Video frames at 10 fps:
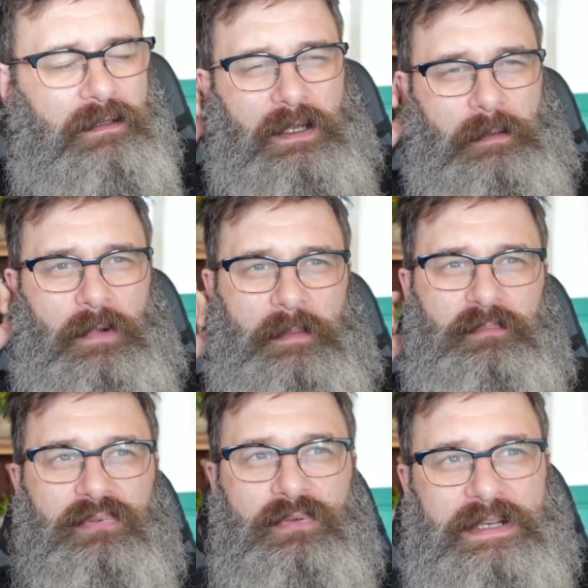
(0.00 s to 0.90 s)
I'm
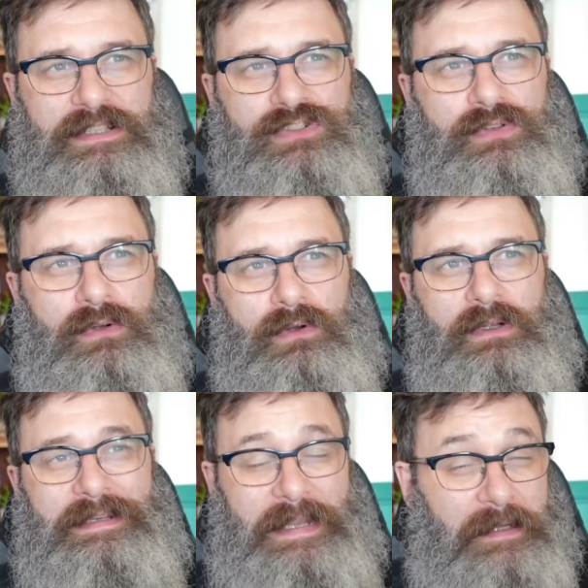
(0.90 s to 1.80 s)
pretty sure
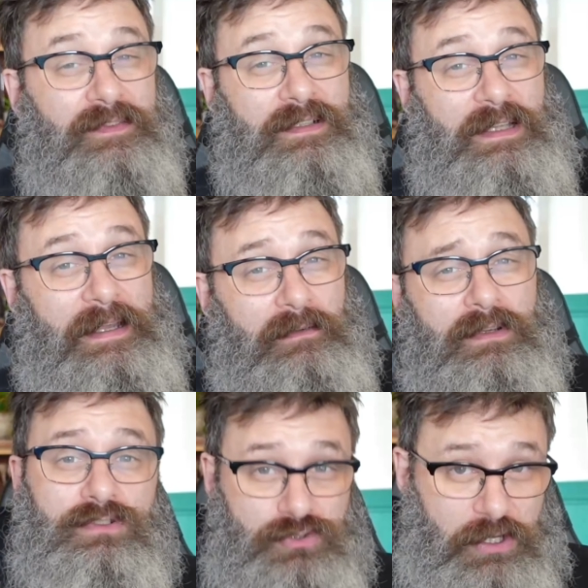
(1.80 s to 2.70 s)
Nextcloud
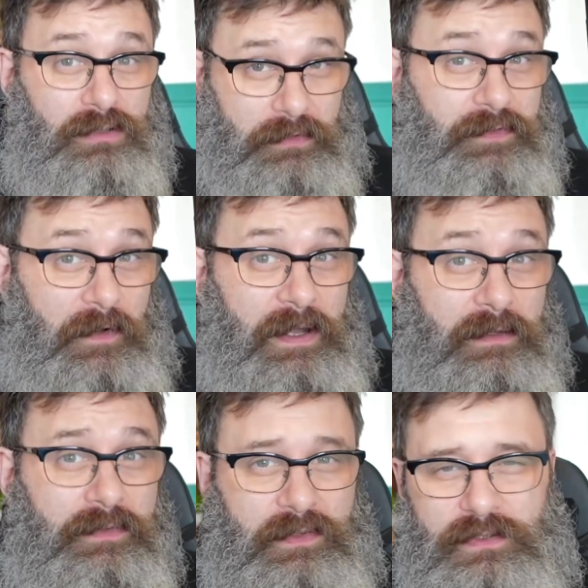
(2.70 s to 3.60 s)
chunks
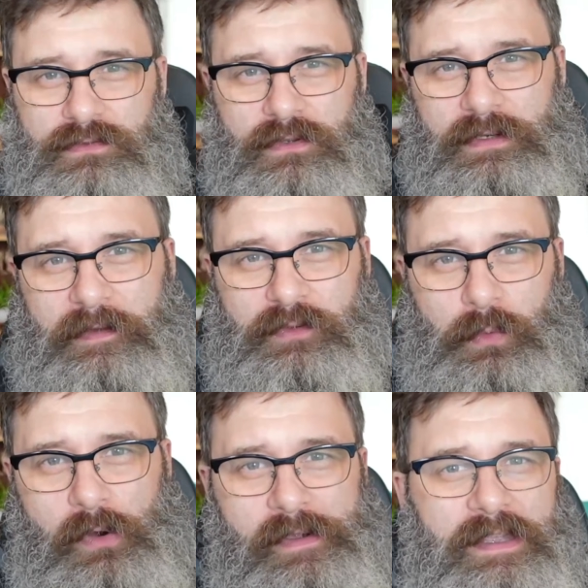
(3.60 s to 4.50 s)
files, so you don't have to
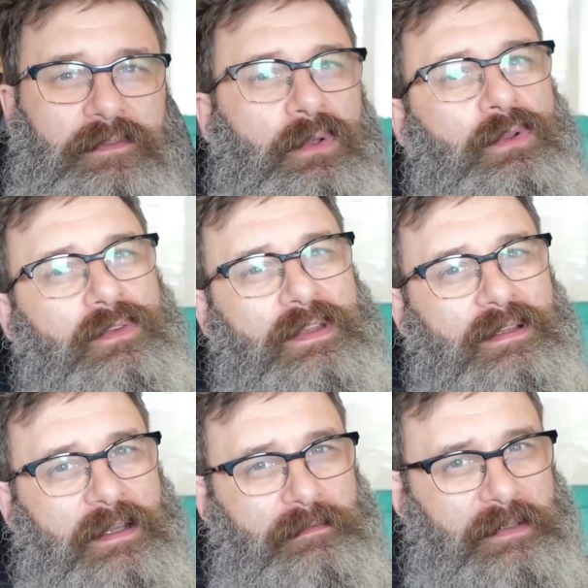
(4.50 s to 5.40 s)
worry if you're using
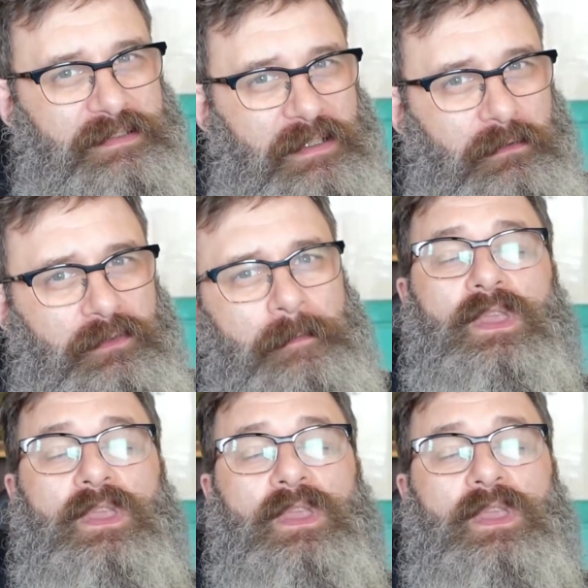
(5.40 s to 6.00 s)
Cloudflare tunnels.